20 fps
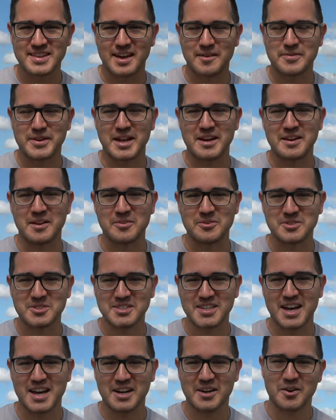I've got another
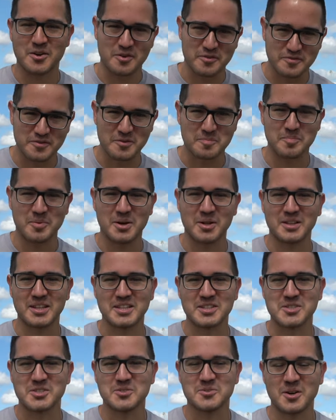soccer or football
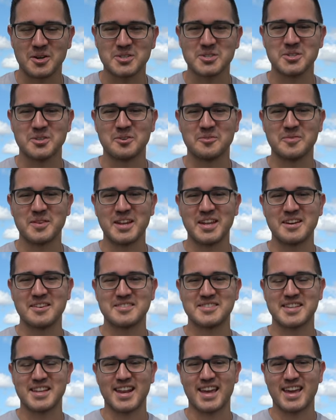instructional video
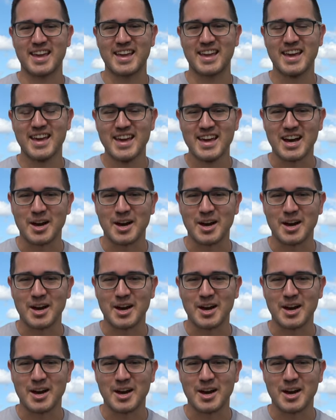today.